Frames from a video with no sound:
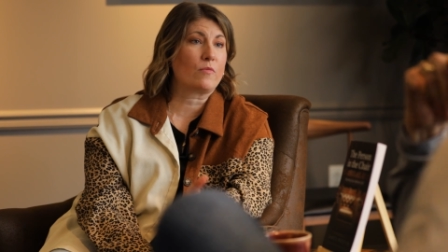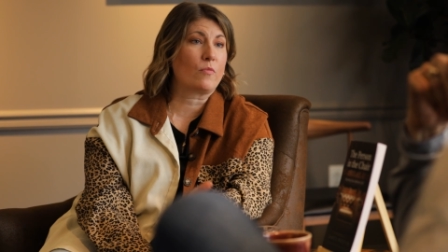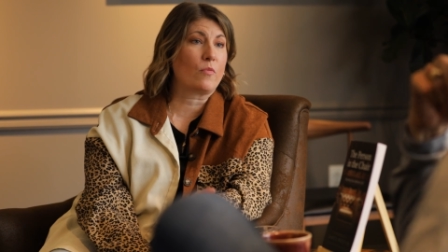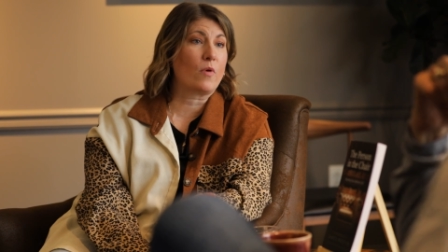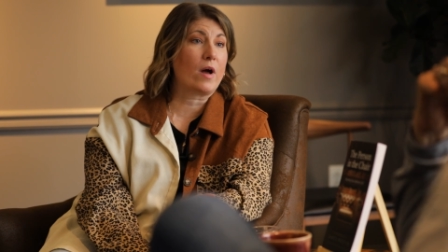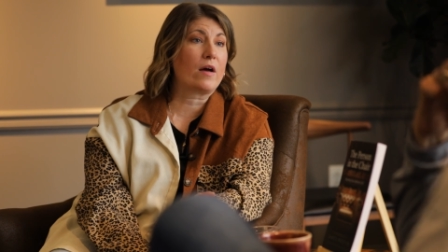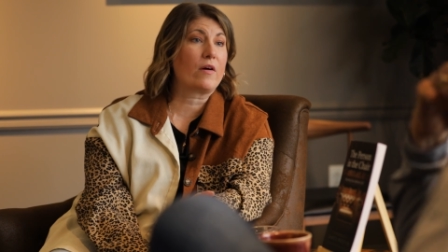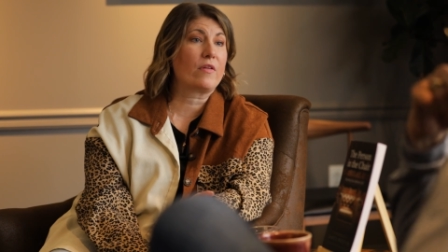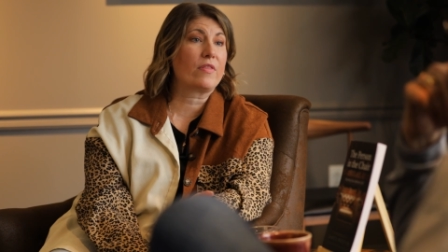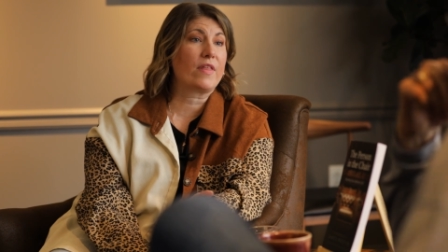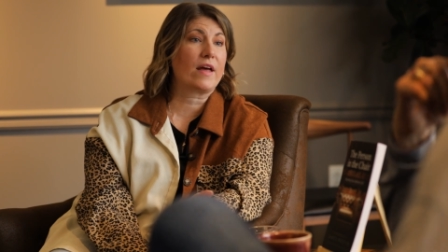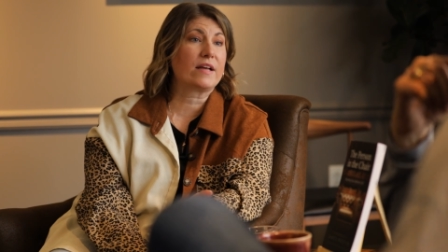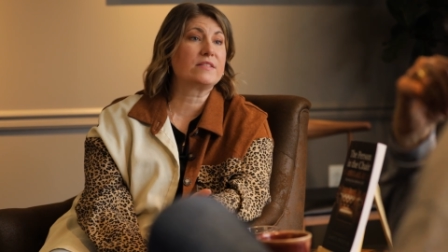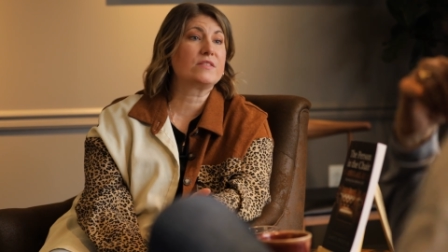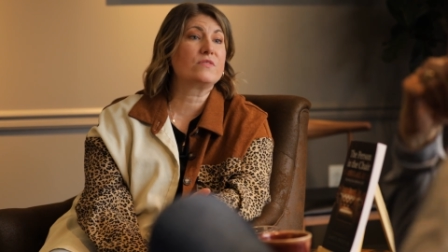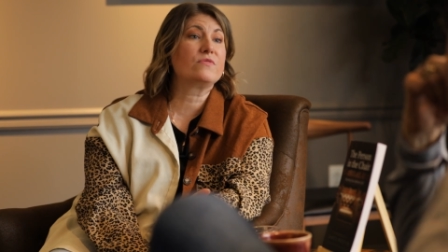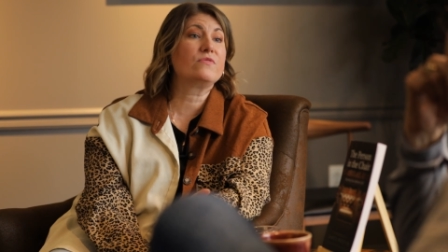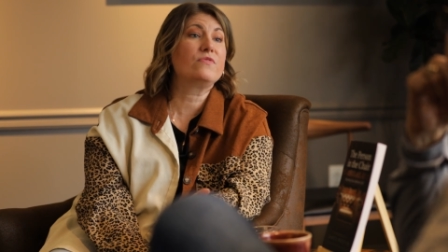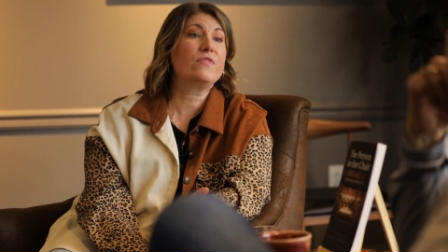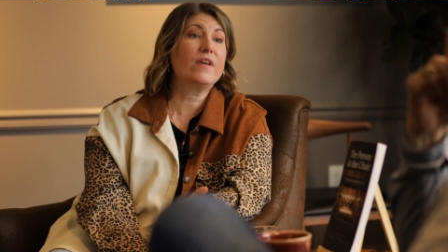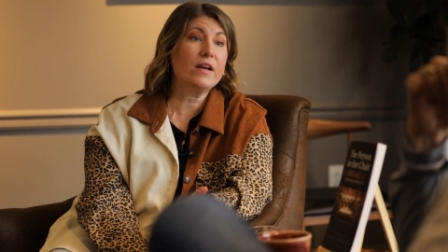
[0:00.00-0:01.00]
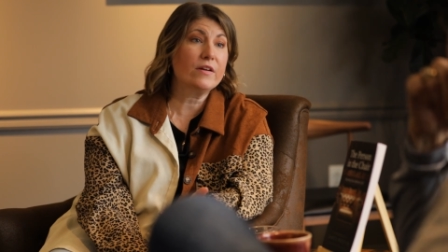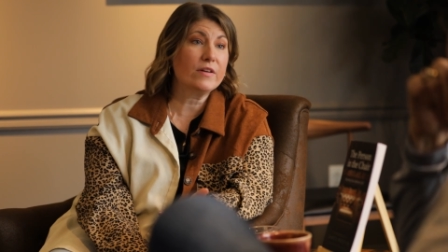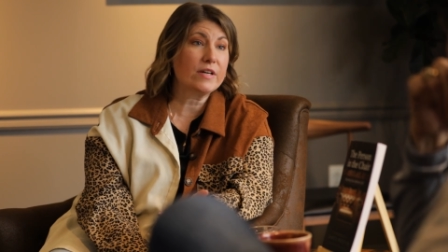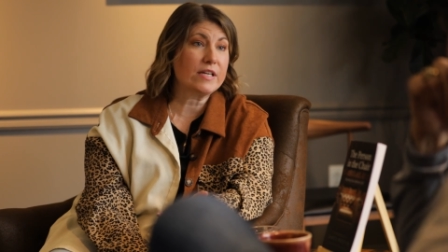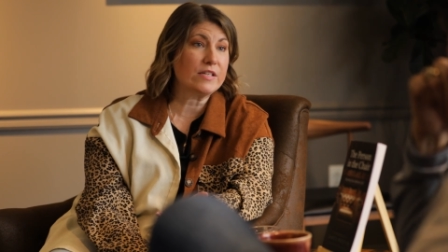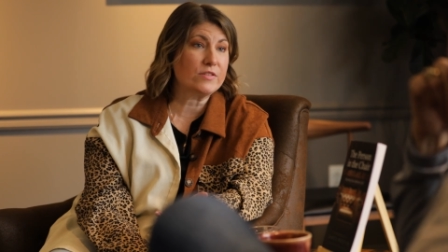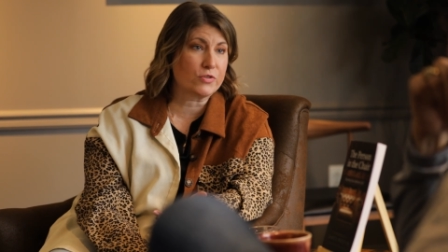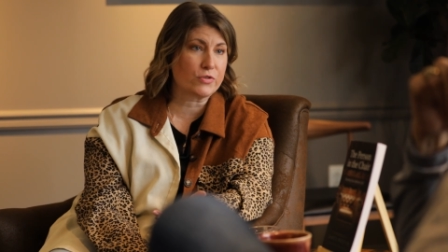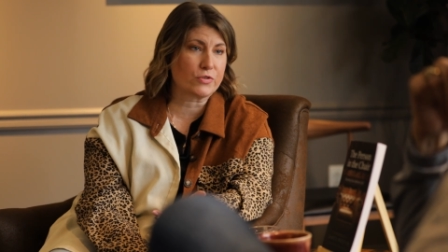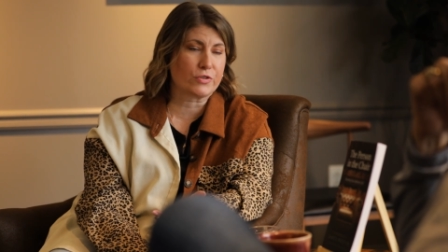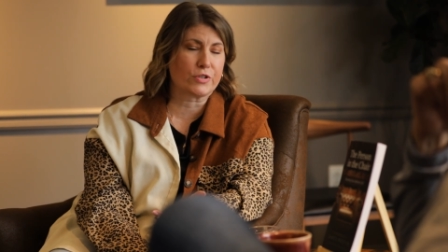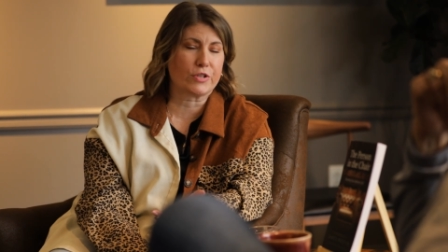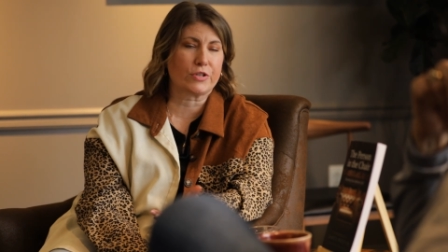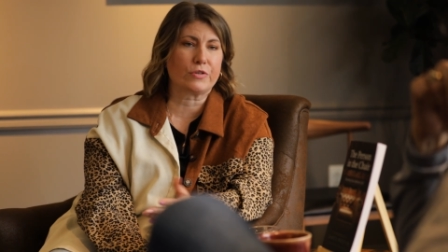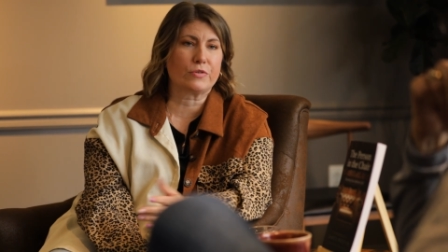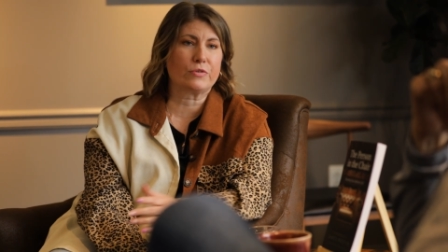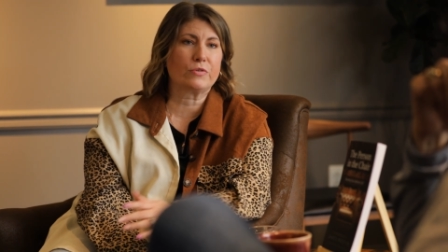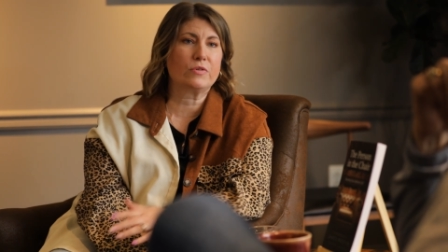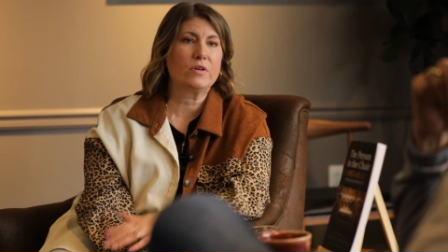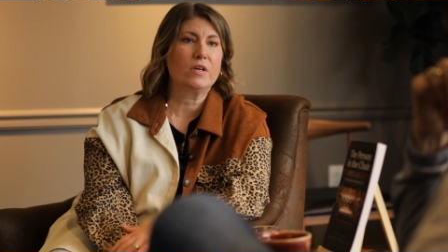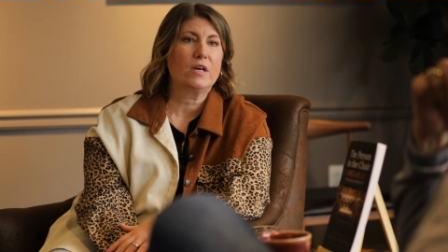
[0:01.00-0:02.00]
And while that's very
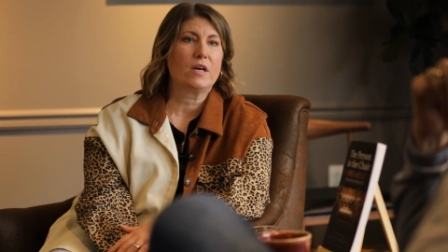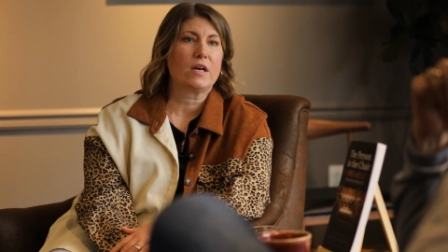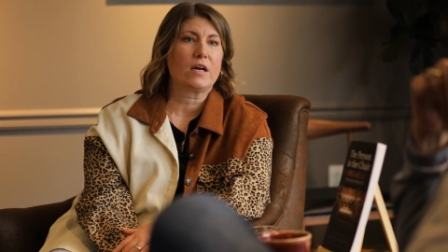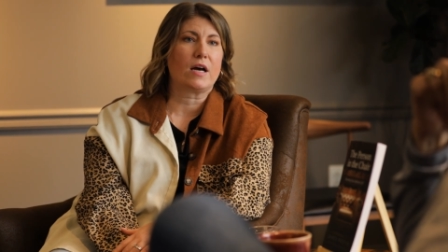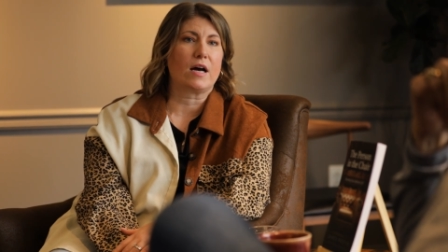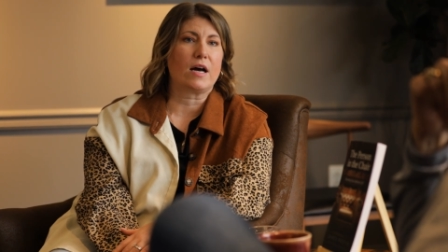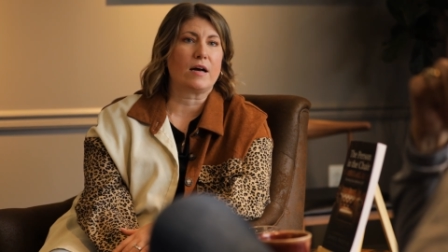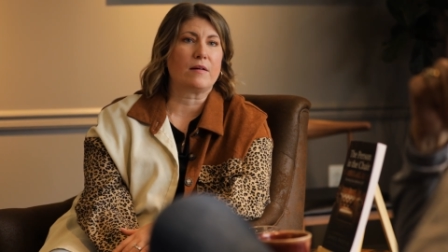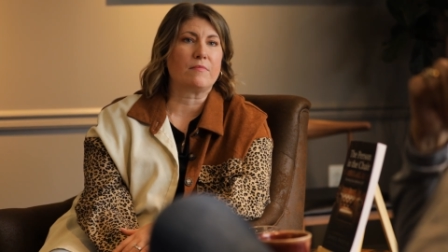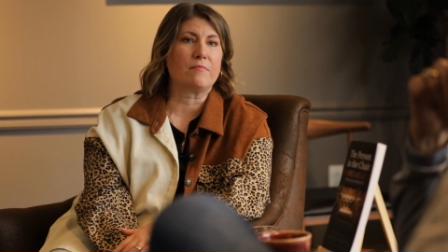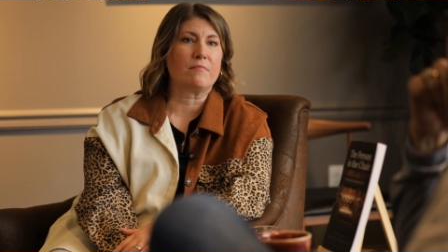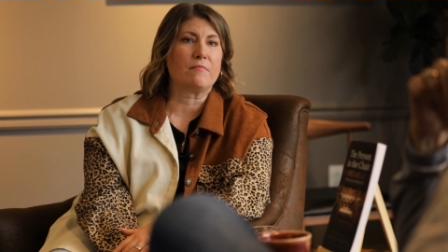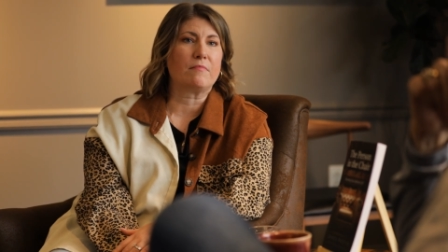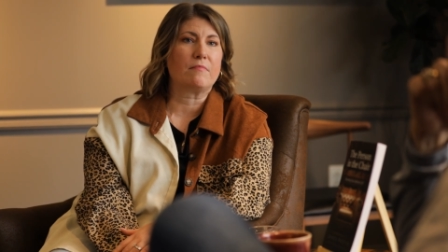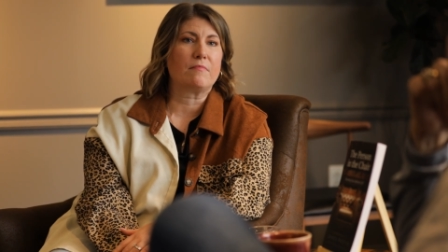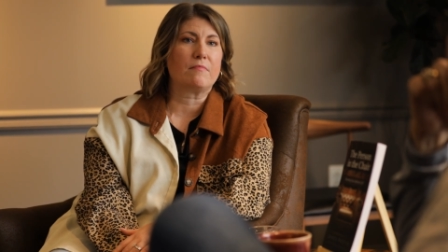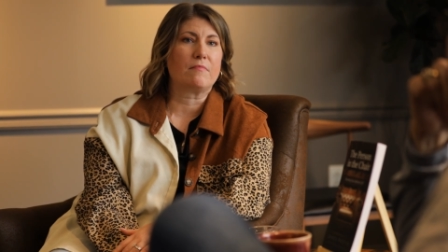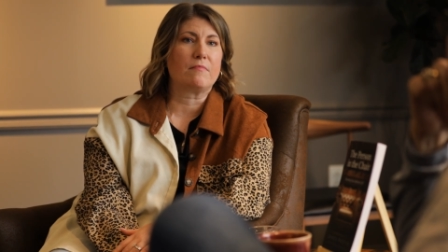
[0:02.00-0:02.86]
true, um,